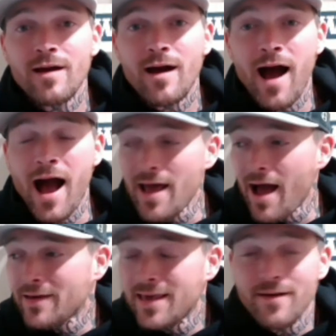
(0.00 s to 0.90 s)

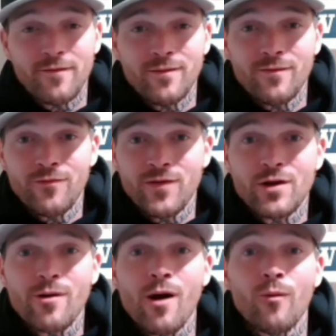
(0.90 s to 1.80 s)
I can't
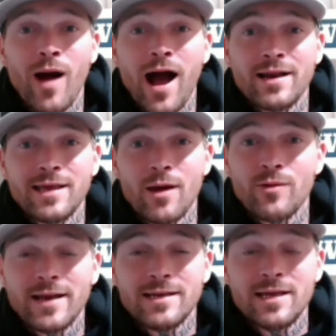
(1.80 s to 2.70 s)
figure out how to get what
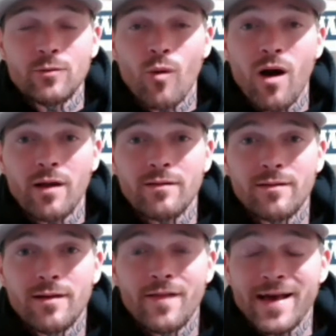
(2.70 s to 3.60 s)
I need and want.
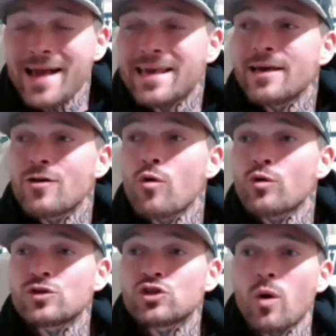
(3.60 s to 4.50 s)
Like I can't go to
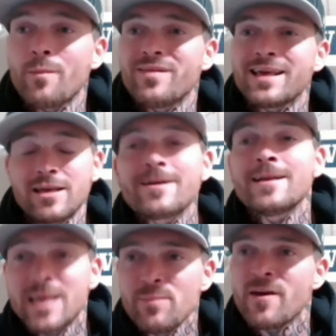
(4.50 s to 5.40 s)
a store and be like, you're gonna
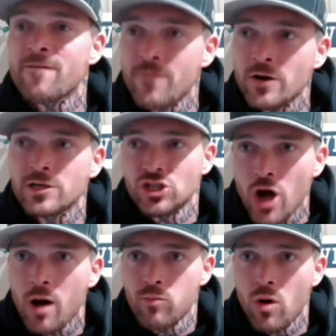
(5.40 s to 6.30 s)
give me a fucking
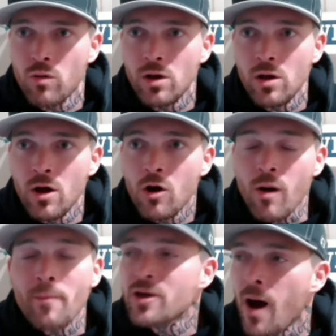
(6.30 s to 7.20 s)
job, bro. Or I'm
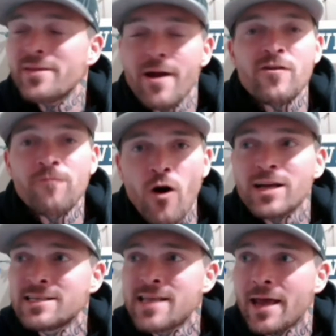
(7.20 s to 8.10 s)
gonna come here every
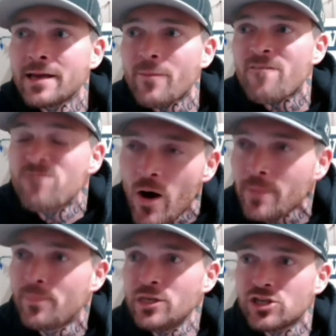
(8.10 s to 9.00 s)
fucking day and I'm gonna
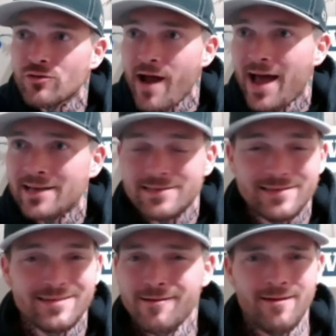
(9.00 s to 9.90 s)
fucking beat your ass.
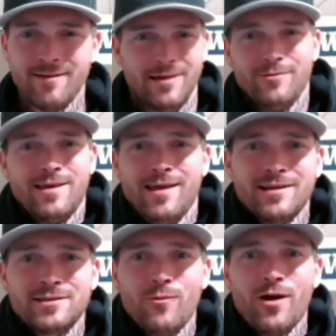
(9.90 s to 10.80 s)
Like it
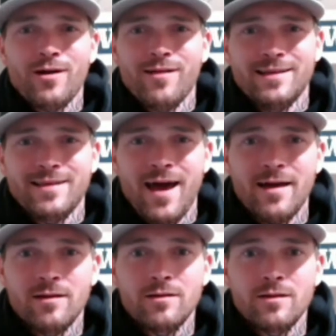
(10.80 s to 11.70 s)
doesn't work like that.
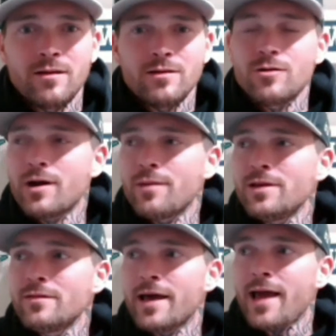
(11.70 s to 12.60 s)
You know what I
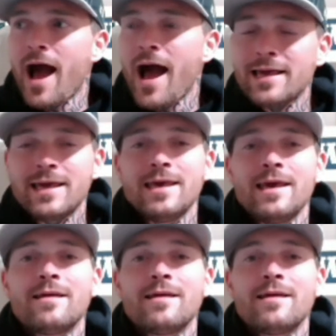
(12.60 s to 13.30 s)
mean? Like I can't